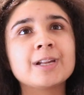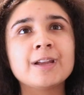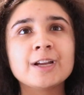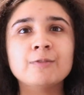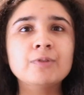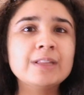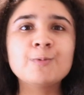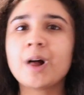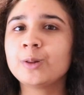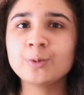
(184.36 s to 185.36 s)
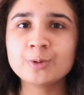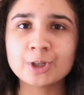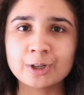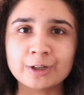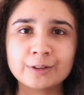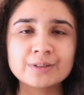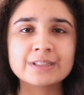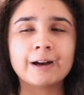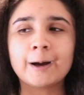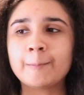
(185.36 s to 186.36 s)
in really well-known journals
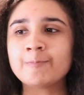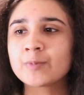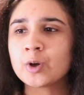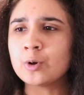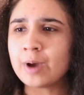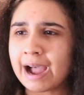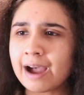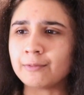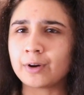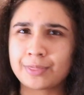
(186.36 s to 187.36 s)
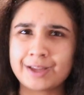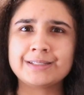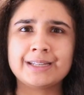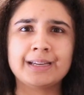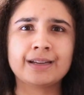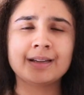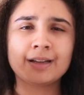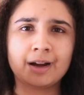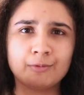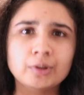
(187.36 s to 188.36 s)
who have authentic,
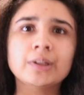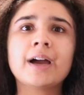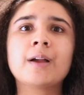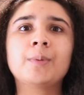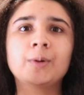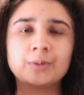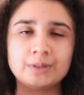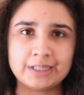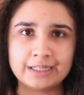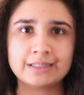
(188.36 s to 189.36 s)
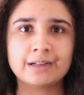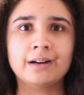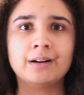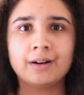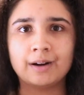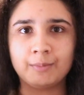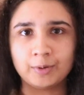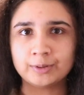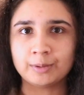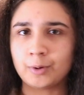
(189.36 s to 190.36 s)
reliable data
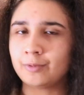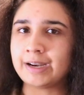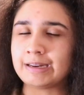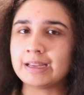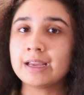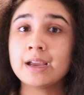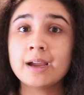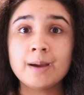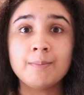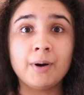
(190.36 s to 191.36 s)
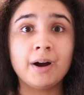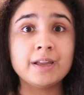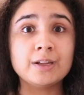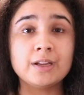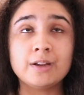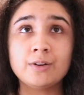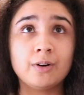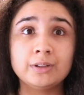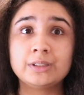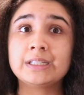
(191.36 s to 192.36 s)
on them already. But
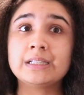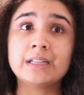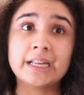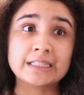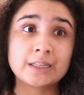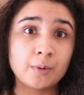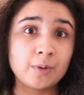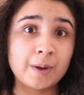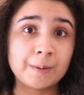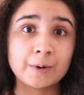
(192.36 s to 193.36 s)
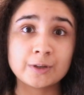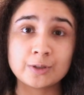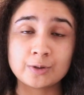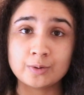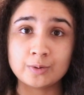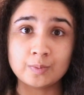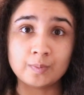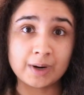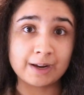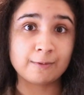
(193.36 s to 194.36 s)
honestly, like, some of the papers you
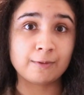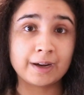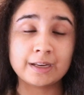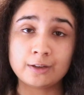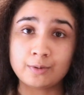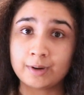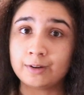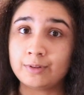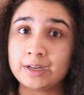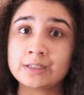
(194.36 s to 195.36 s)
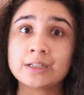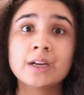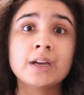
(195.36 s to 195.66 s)
might find and you might read,